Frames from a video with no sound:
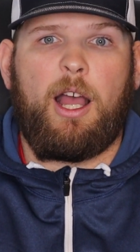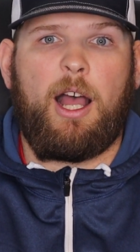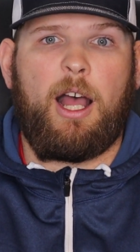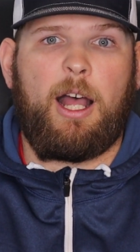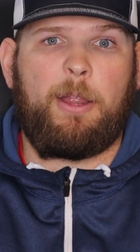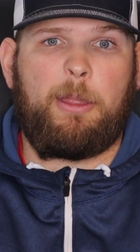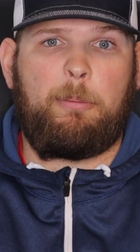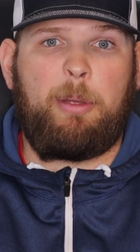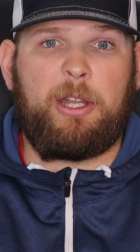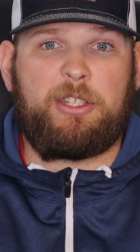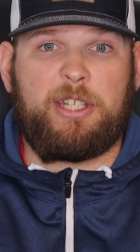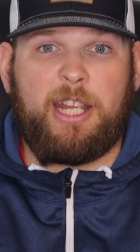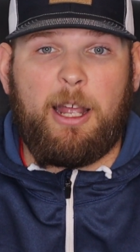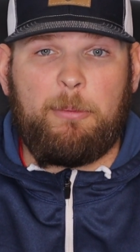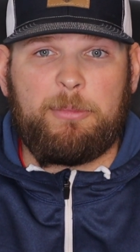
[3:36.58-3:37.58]
the
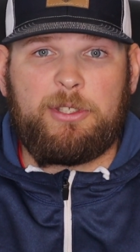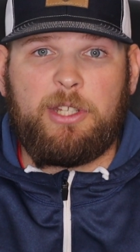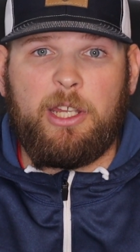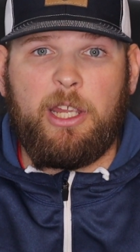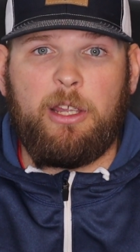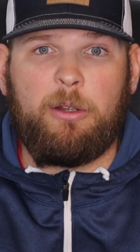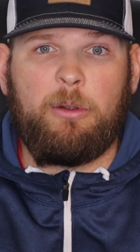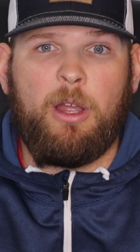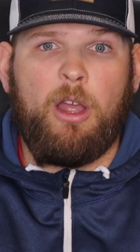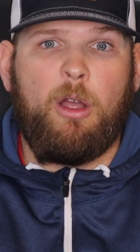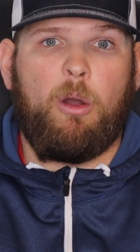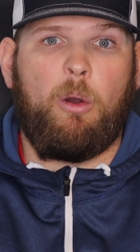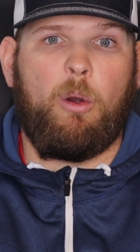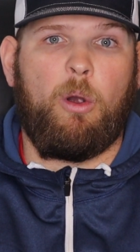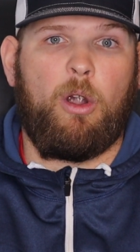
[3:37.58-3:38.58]
pitch comes to you,
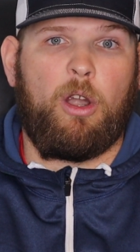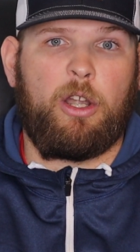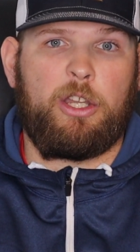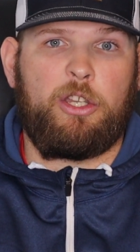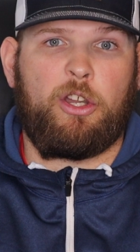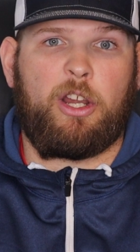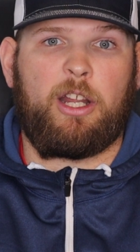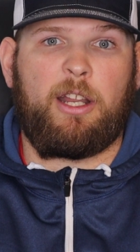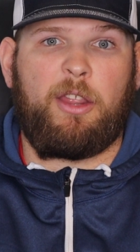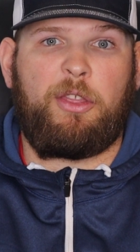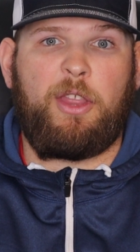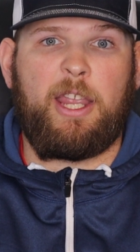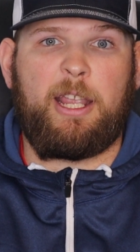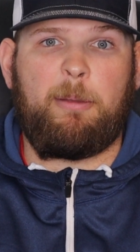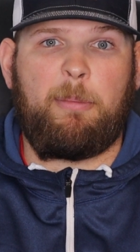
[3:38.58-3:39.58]
or you're going to
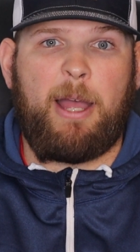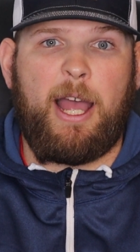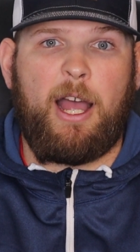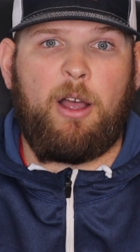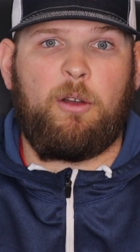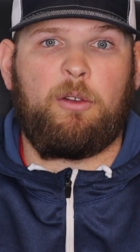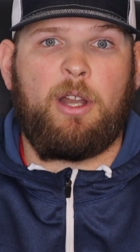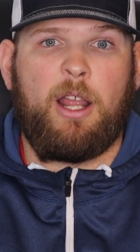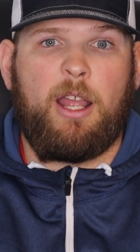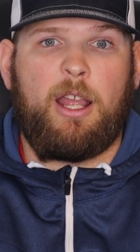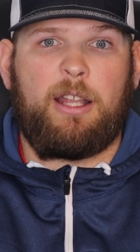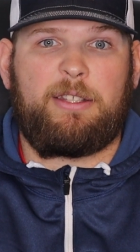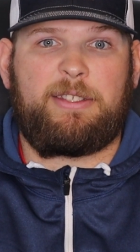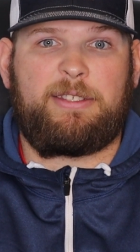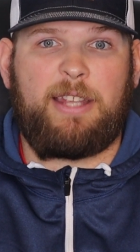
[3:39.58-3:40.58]
think about
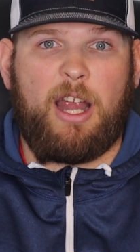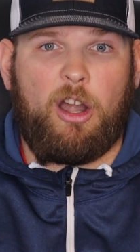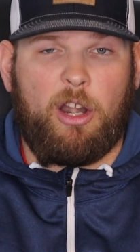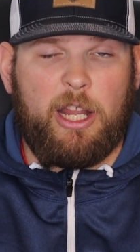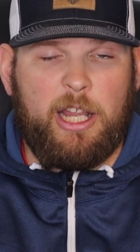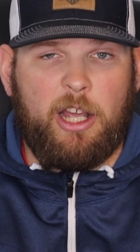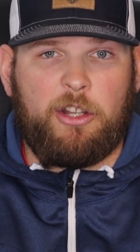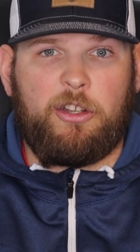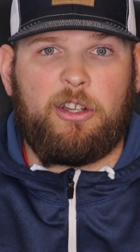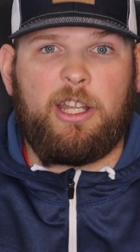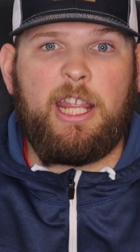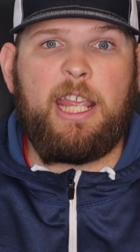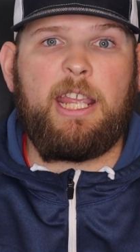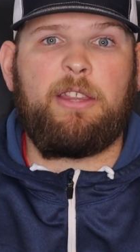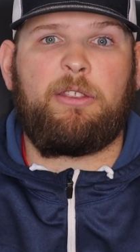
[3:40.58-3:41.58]
starting
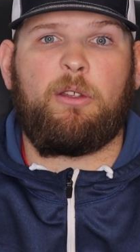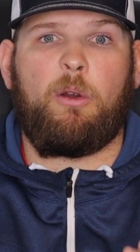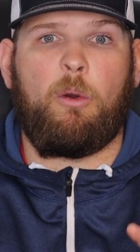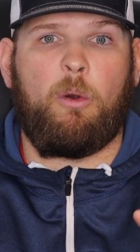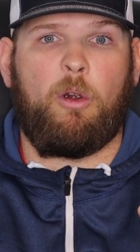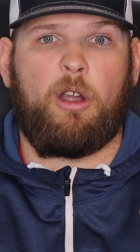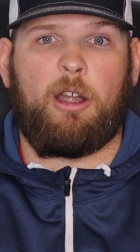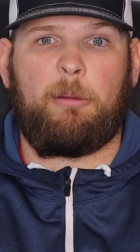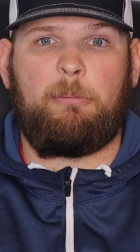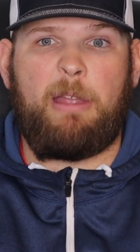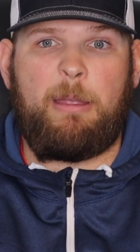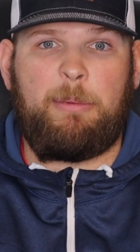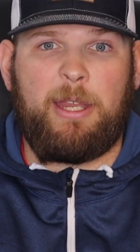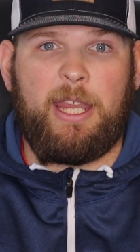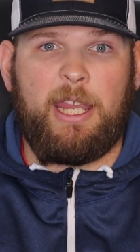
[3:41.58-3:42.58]
underneath or
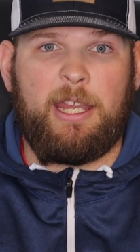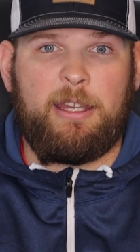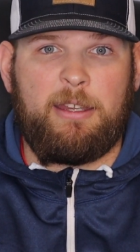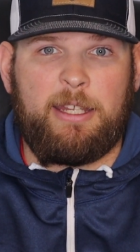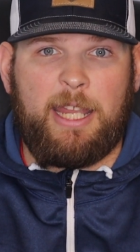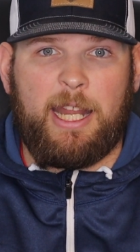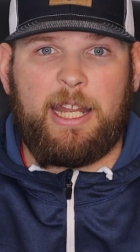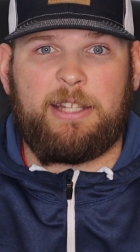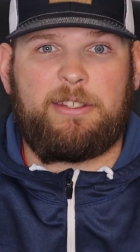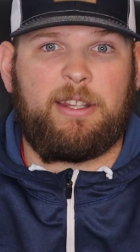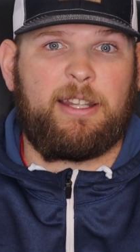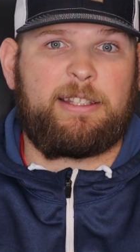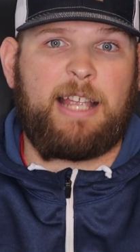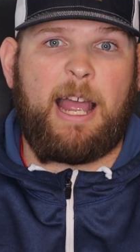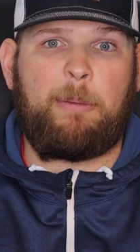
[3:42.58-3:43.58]
maybe getting to
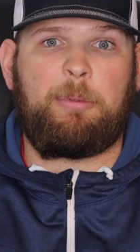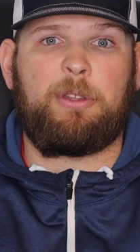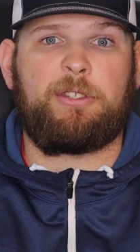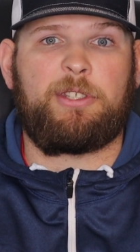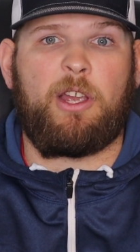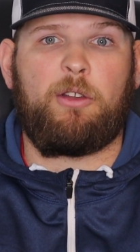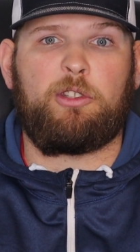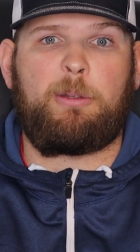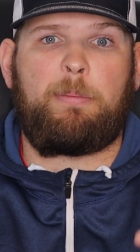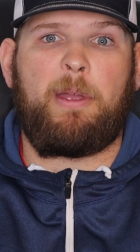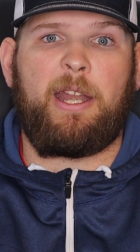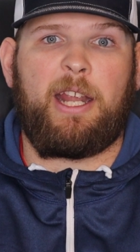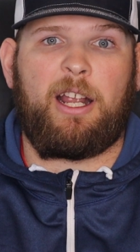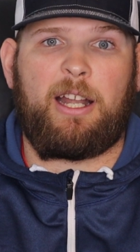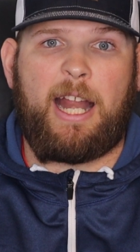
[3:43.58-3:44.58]
the top of the zone
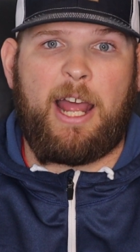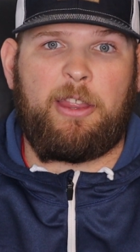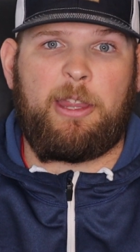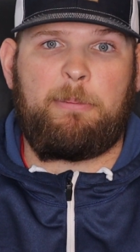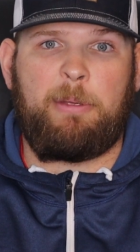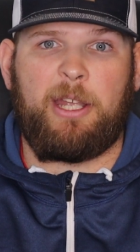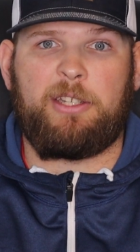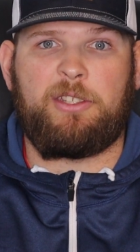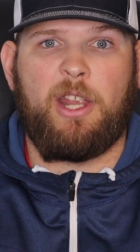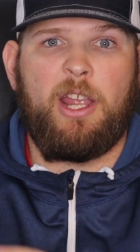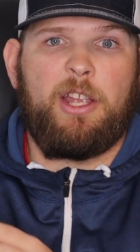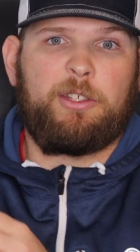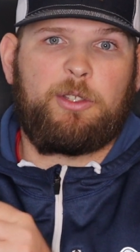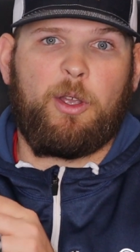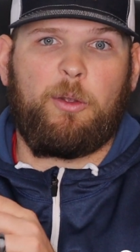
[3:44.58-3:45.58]
depending on how they pitch.
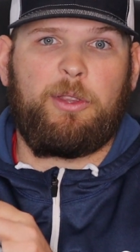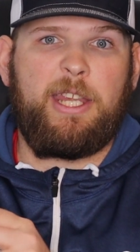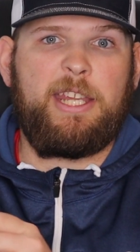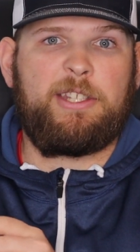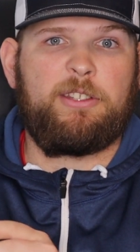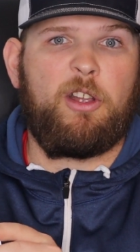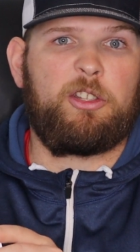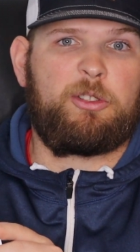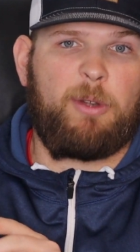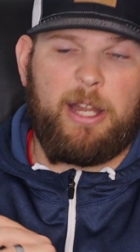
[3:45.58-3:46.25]
So these notes